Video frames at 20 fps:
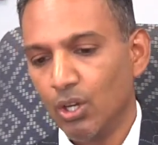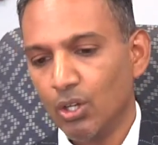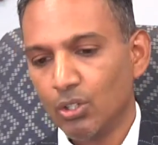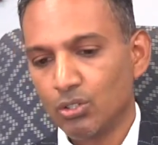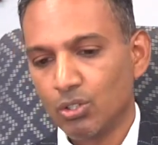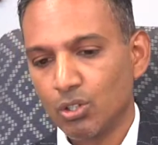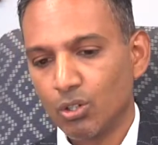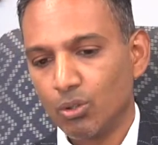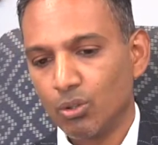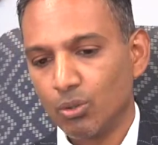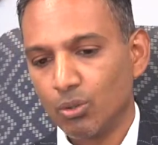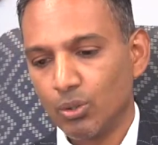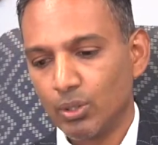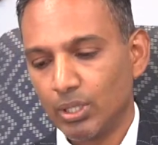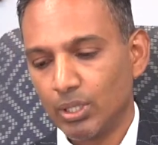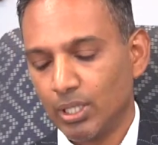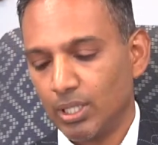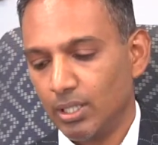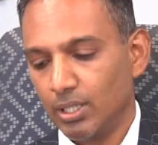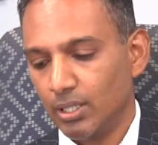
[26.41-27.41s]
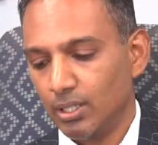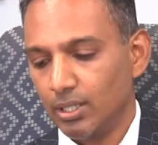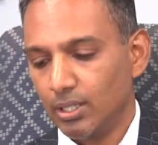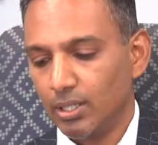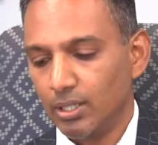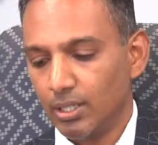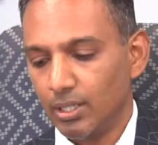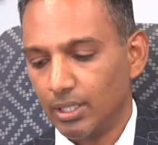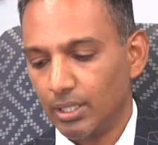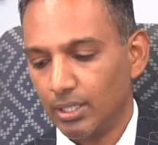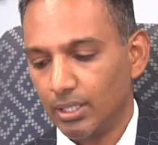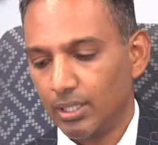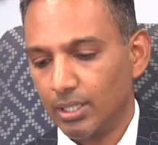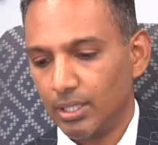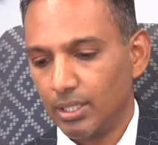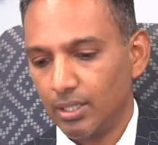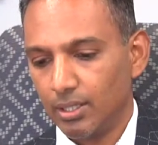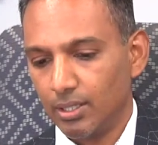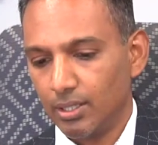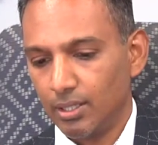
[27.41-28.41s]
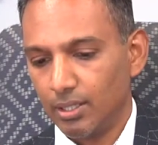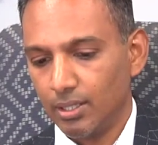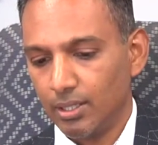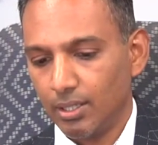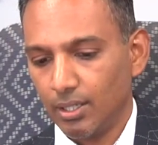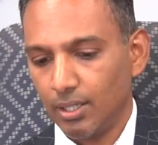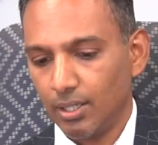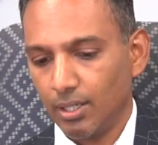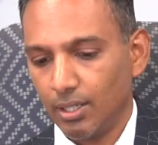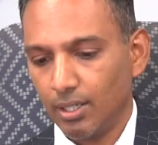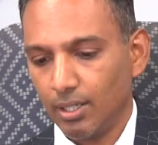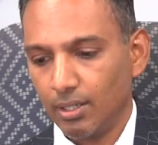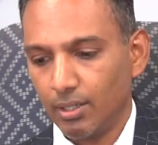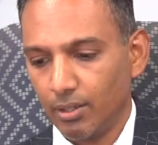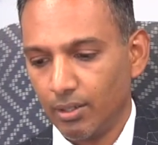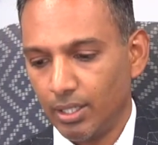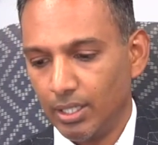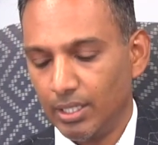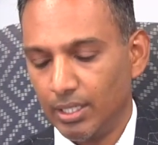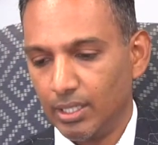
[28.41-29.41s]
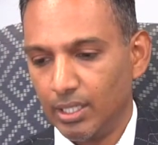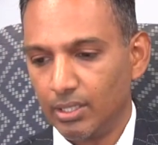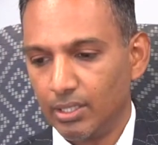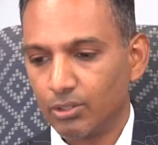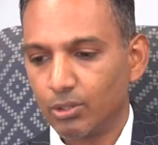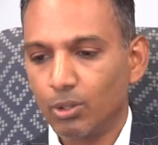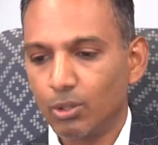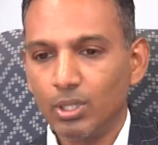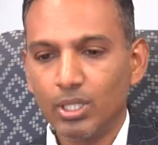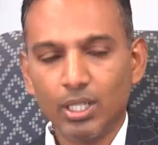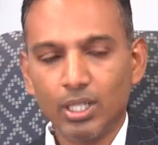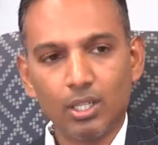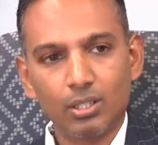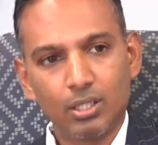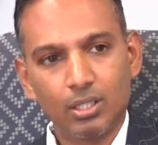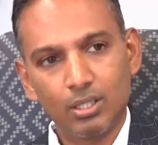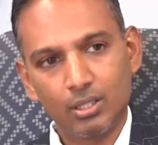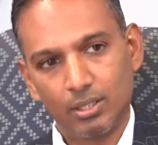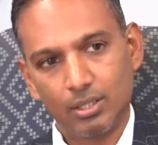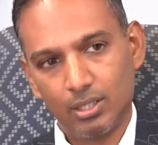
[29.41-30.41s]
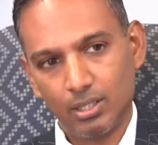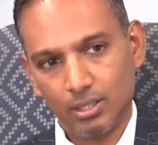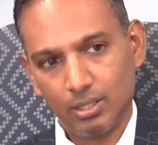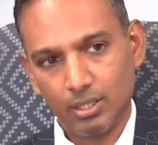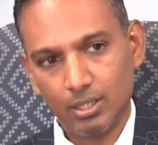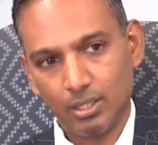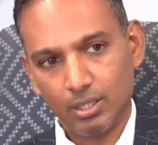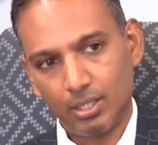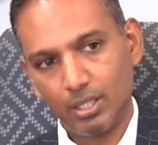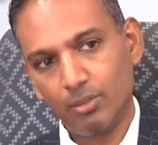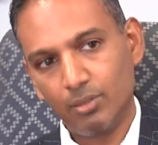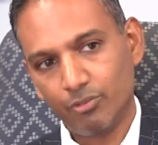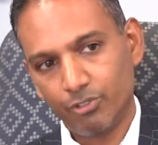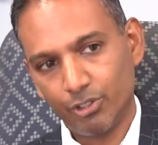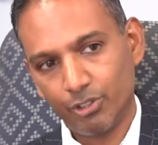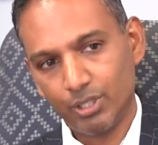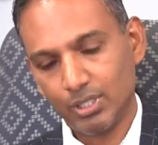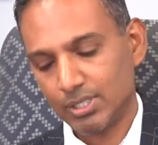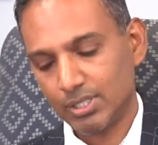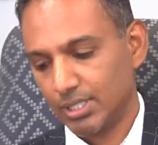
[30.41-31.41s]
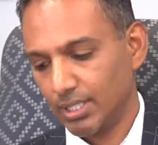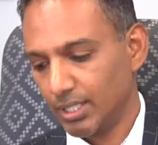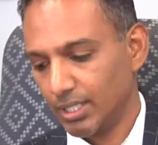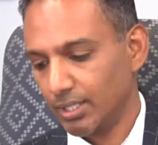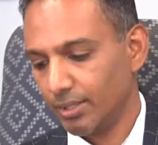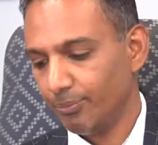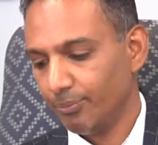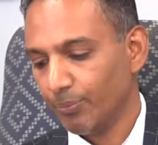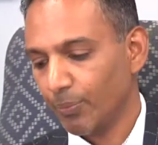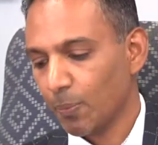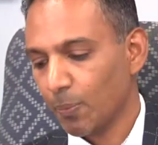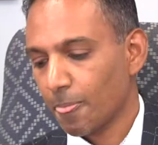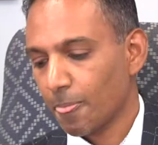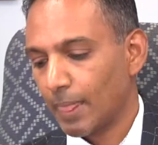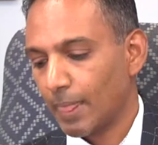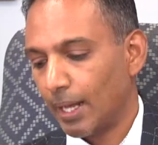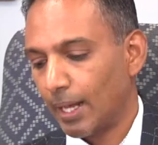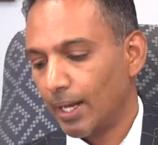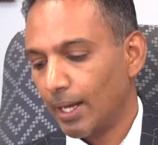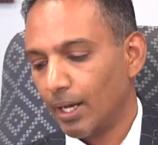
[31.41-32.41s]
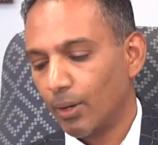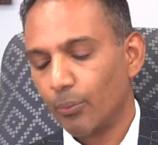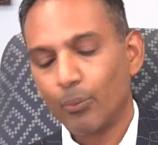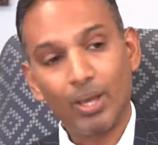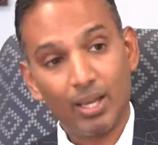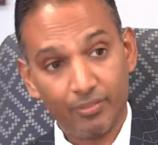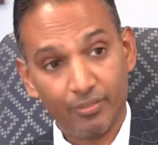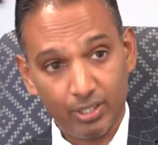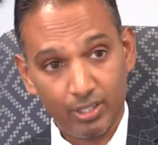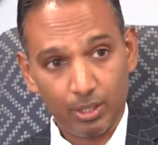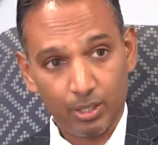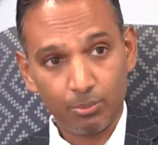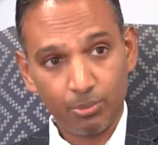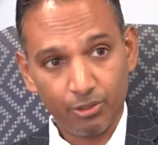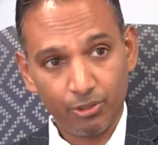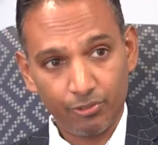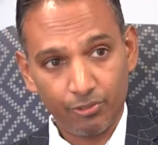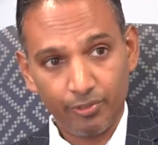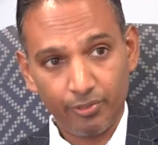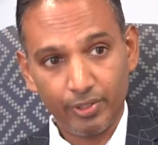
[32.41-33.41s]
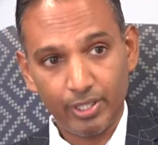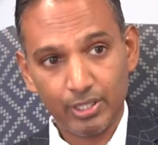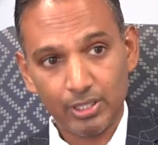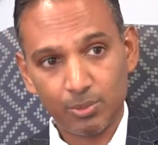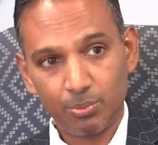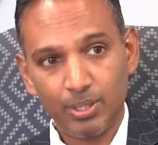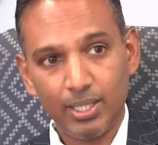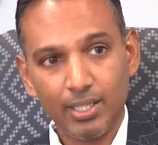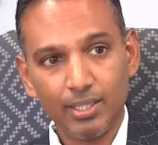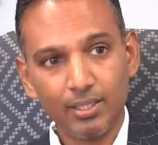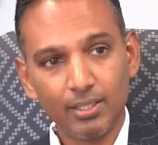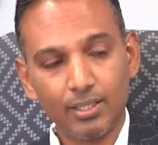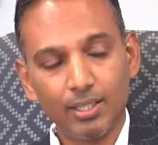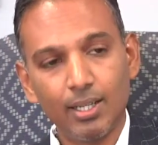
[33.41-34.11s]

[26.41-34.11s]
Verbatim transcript: So the, the, uh, in, in rolling out the, the, the theme for this year, uh, we have a number of events planned.